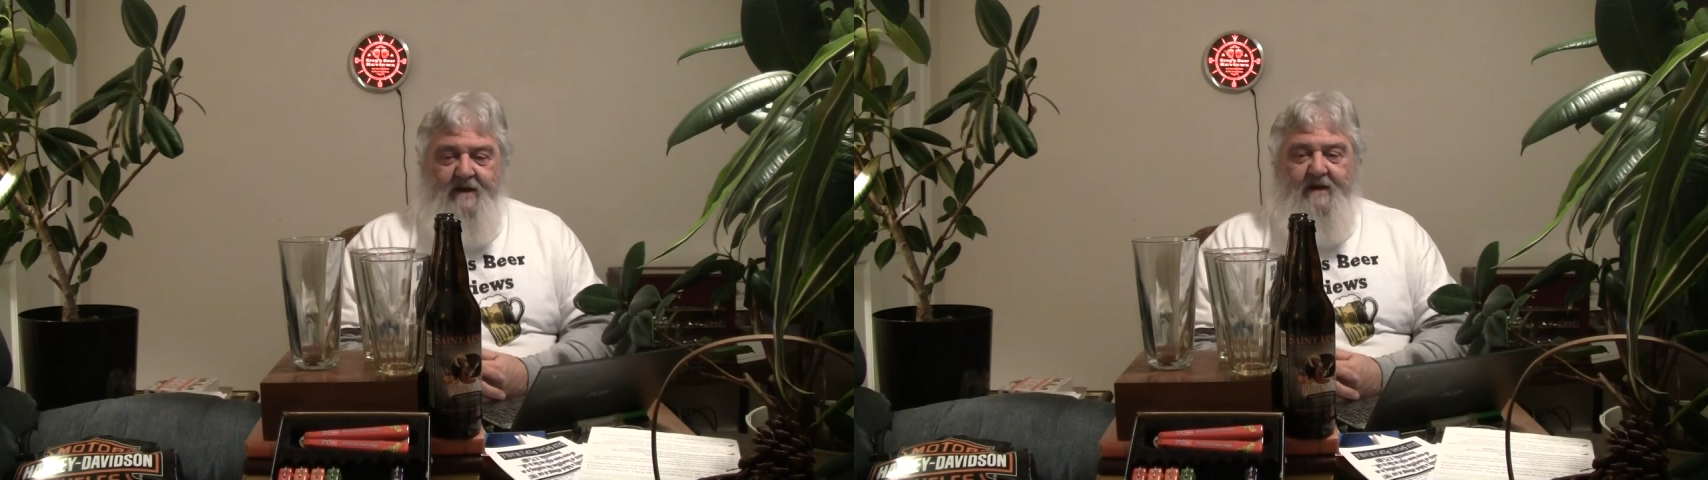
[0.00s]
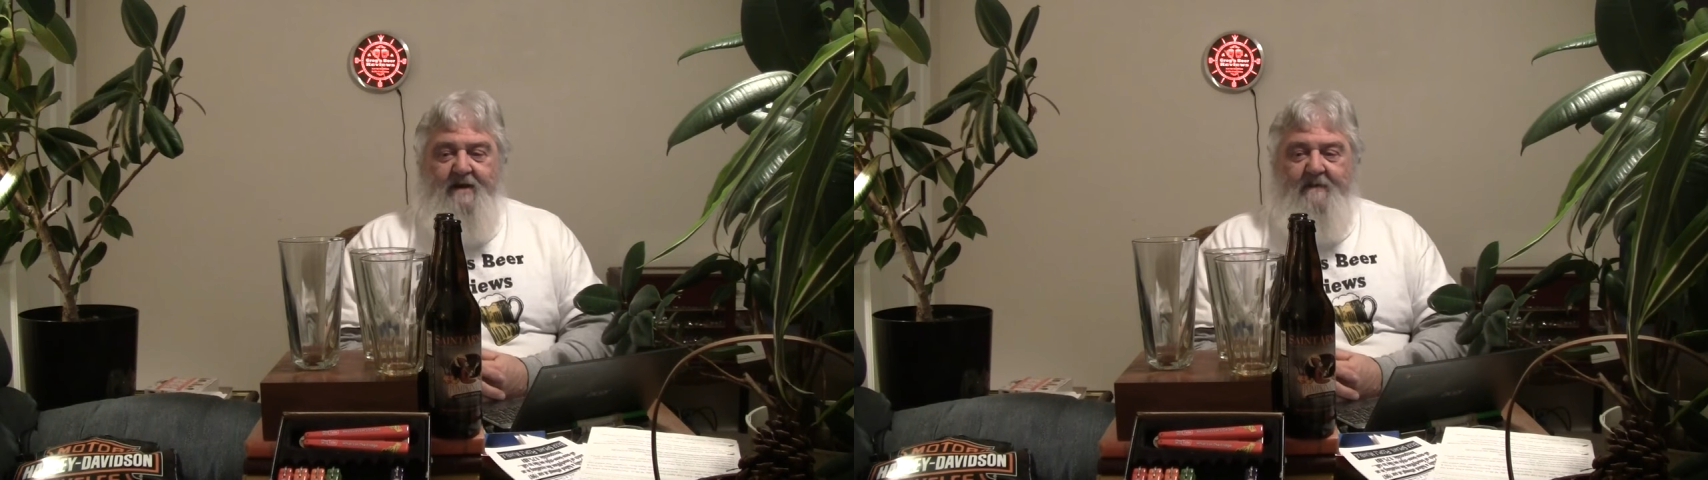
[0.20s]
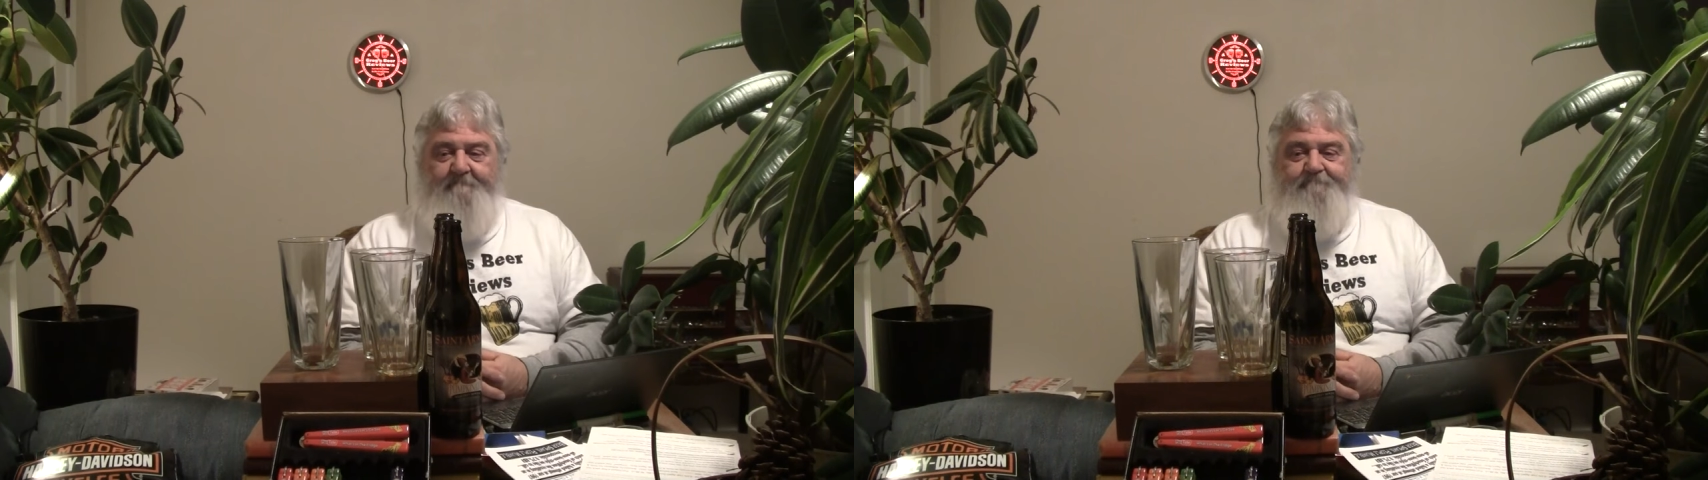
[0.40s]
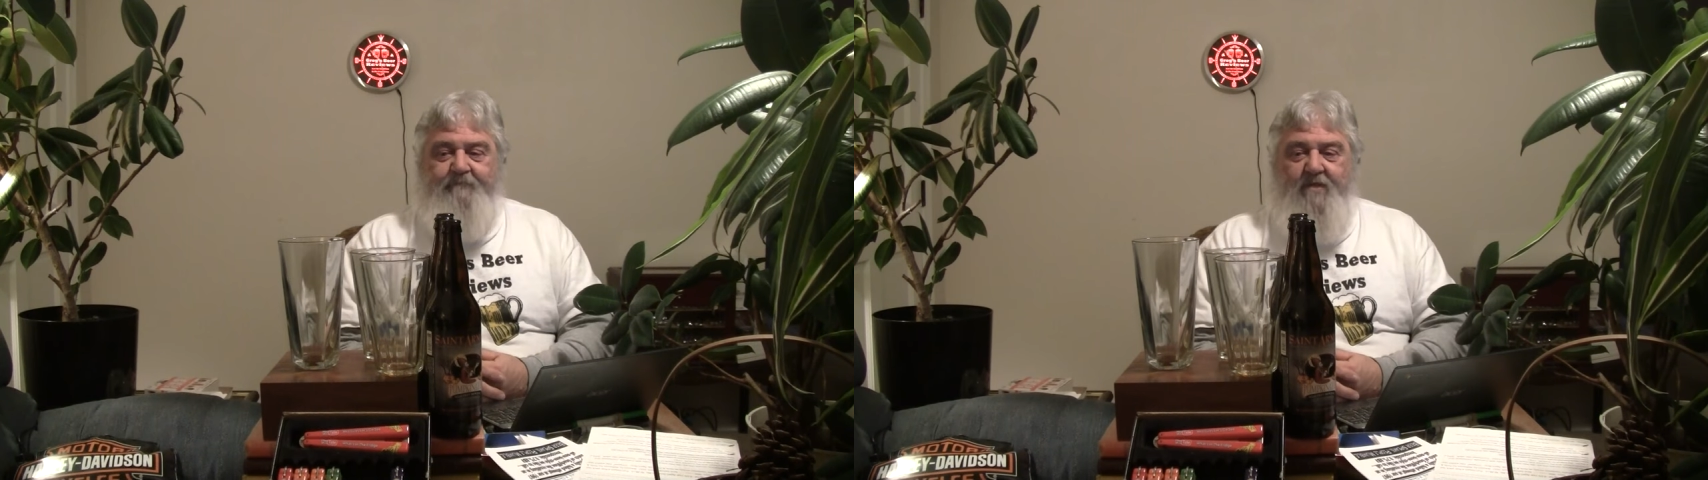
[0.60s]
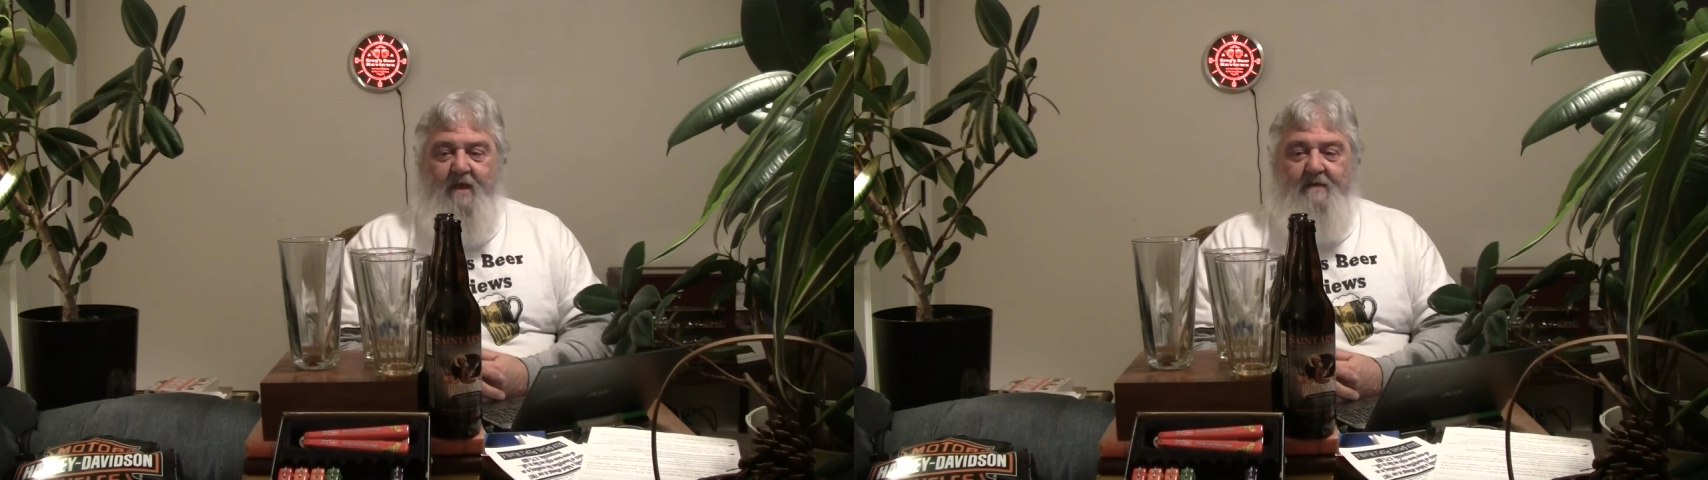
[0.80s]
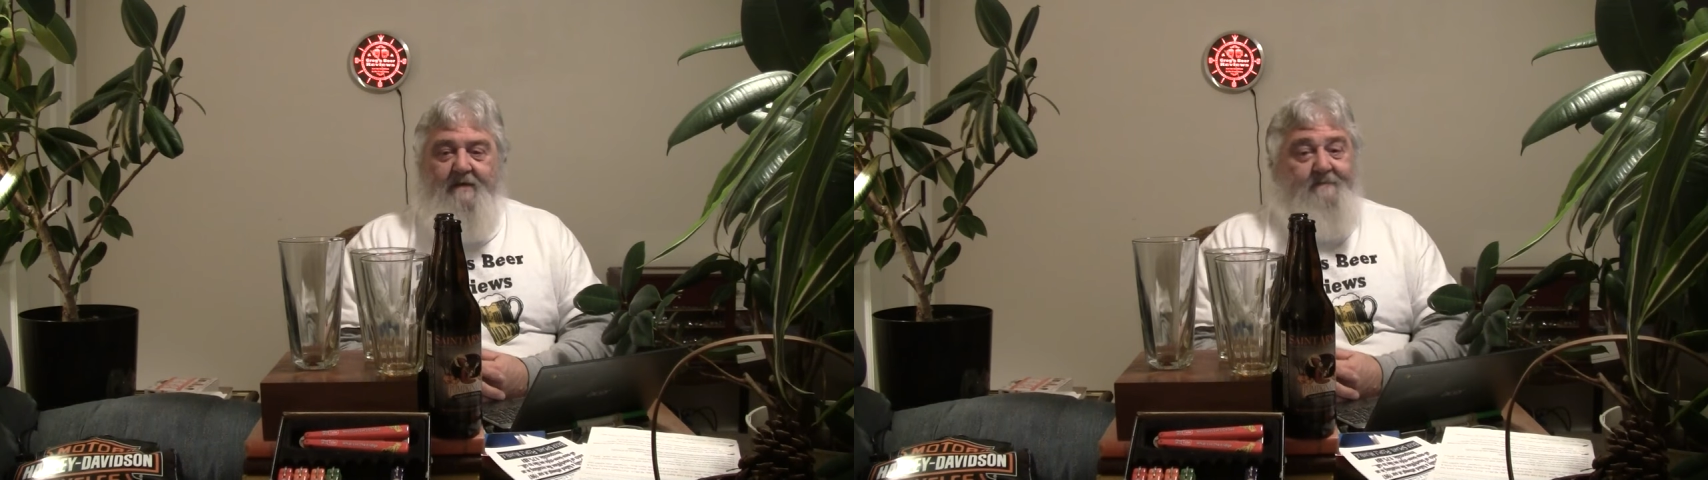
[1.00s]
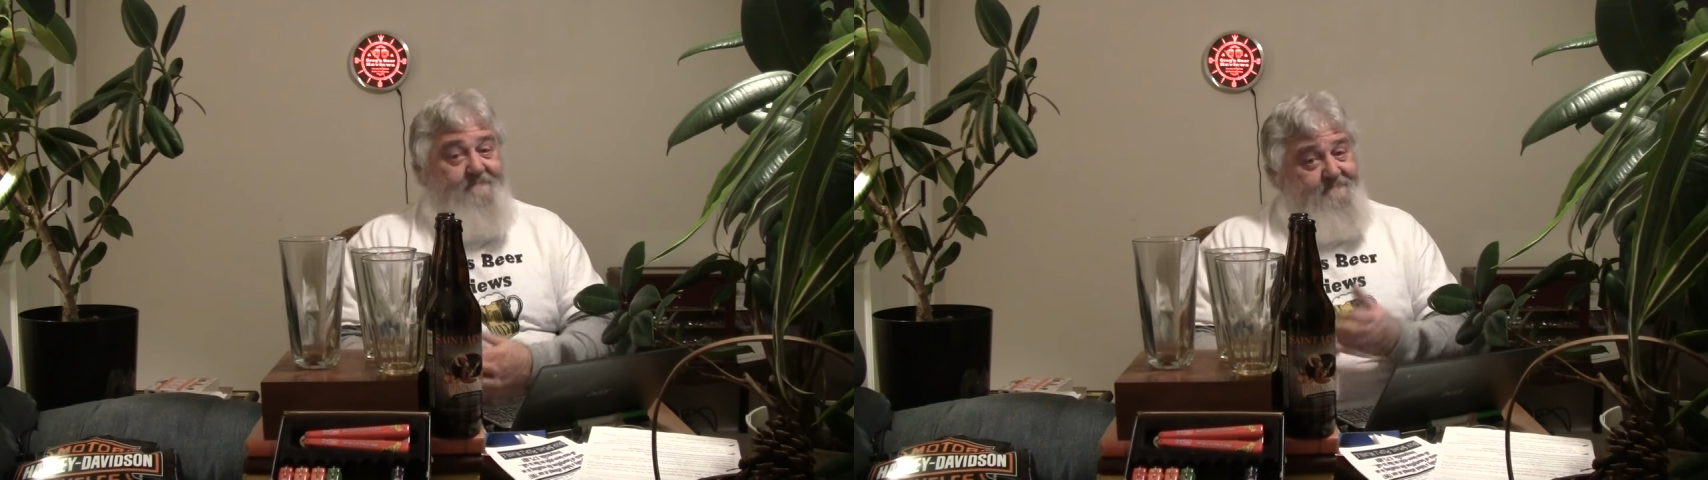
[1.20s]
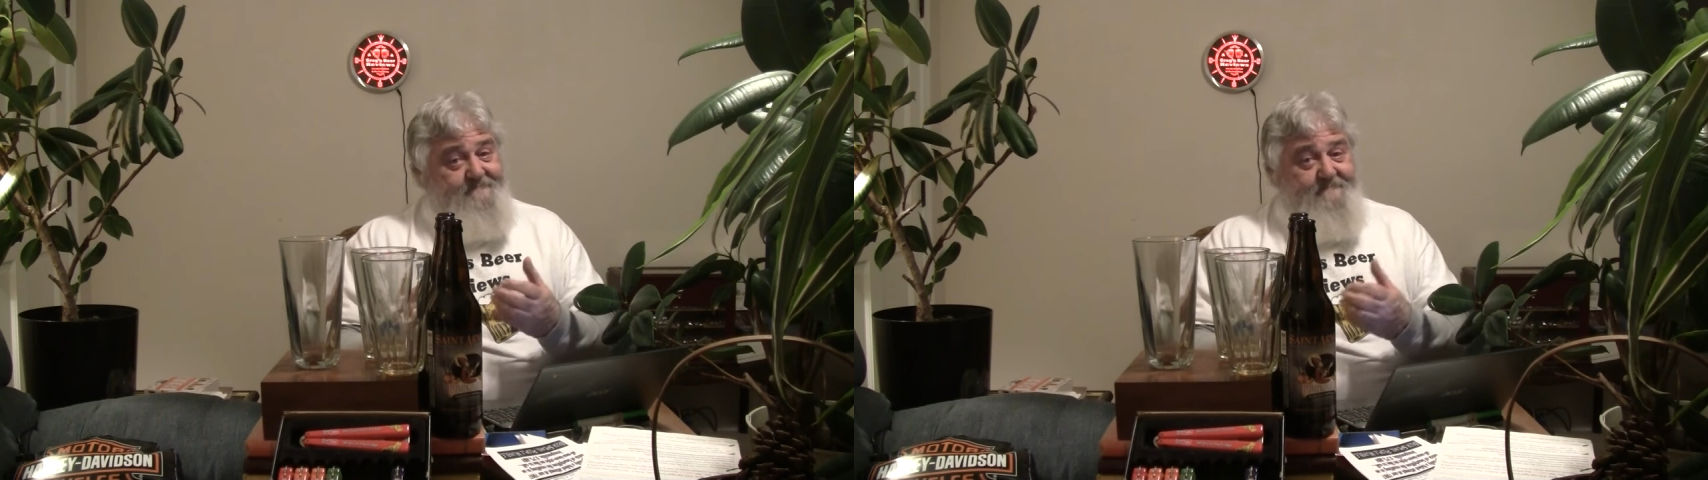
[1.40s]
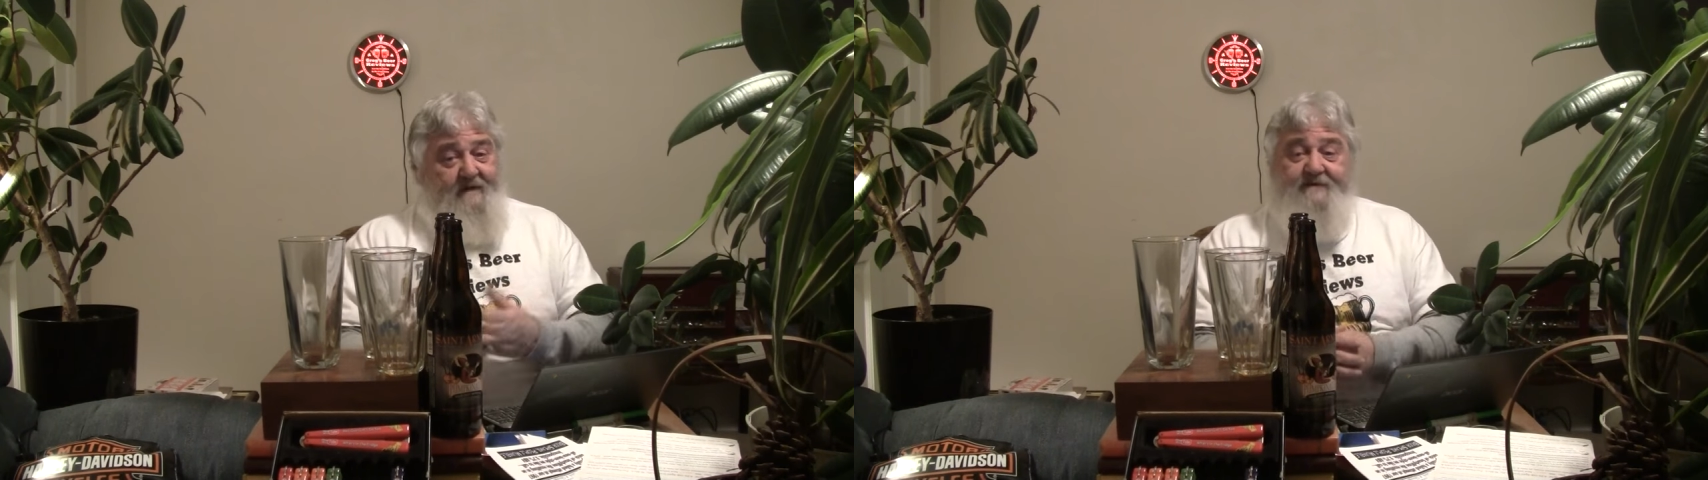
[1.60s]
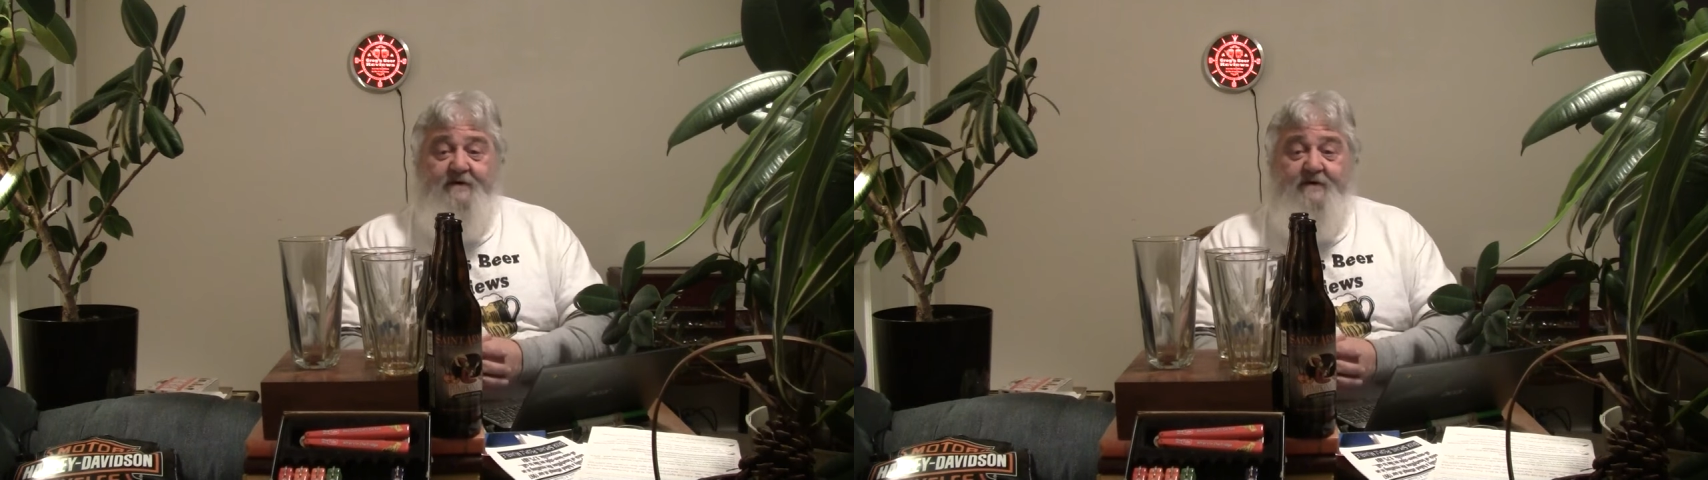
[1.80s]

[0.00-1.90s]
My